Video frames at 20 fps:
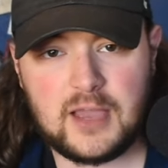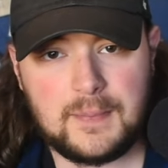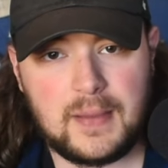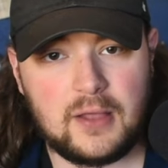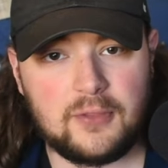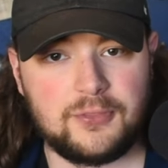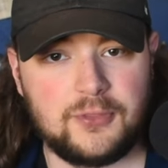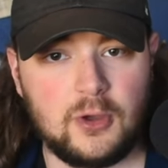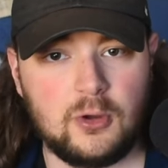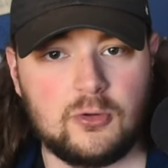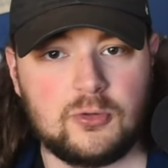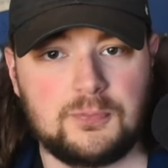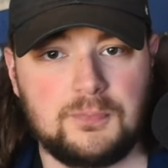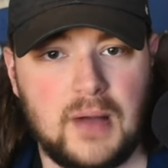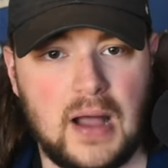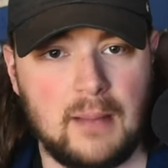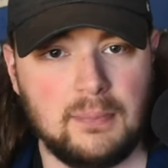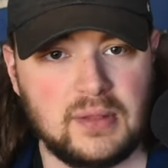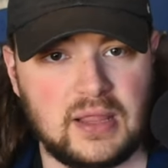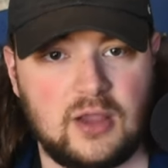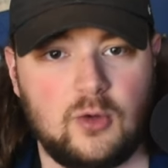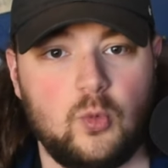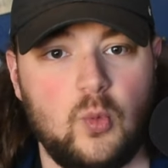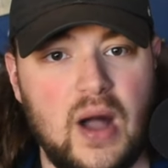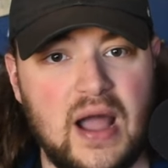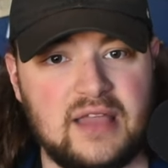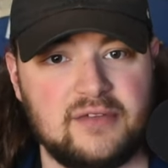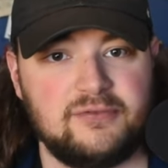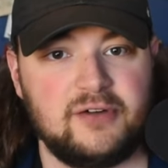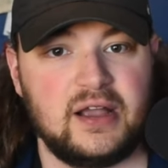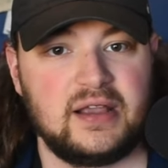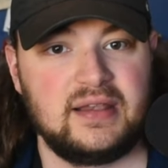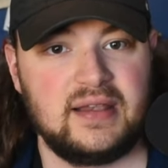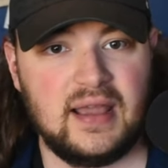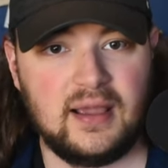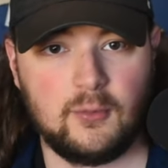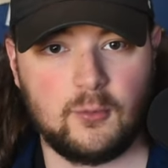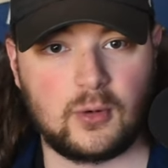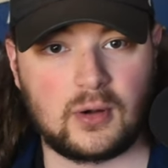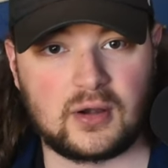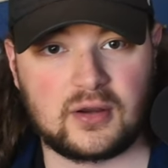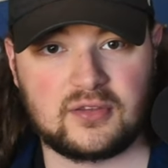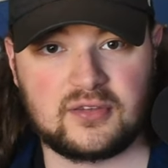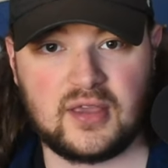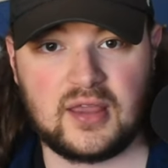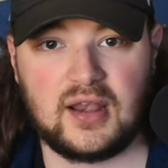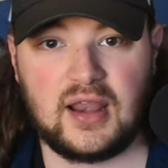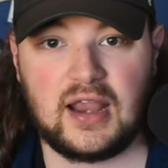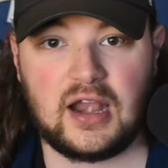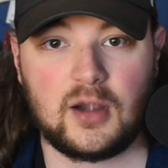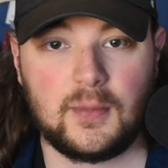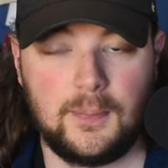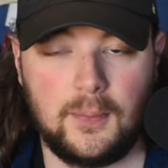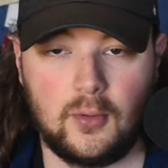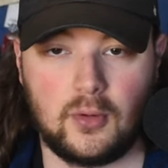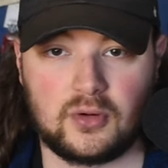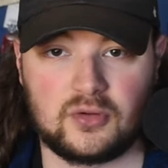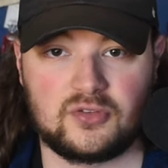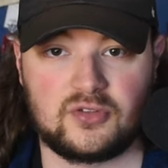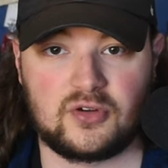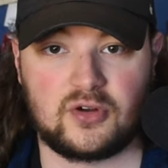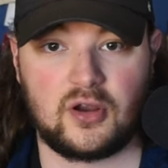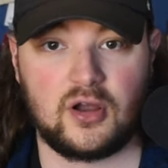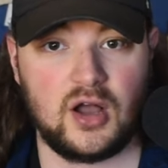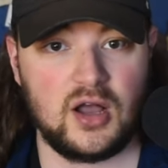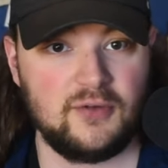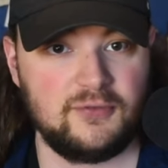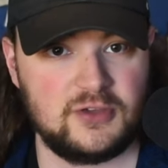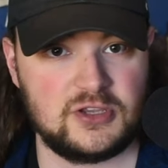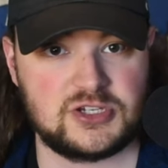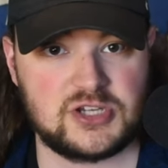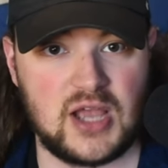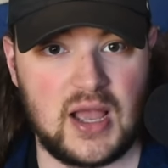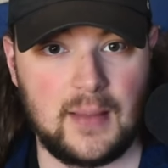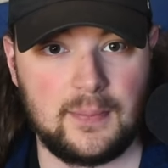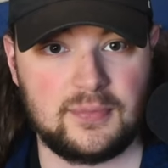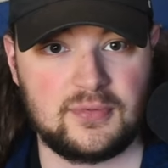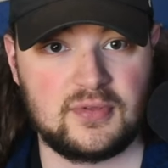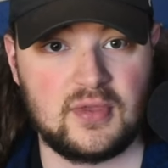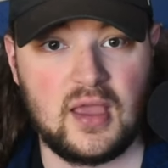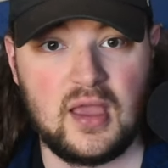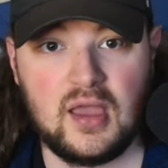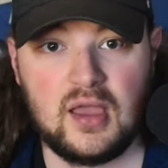about those public Wi-Fi networks at airports or coffee shops.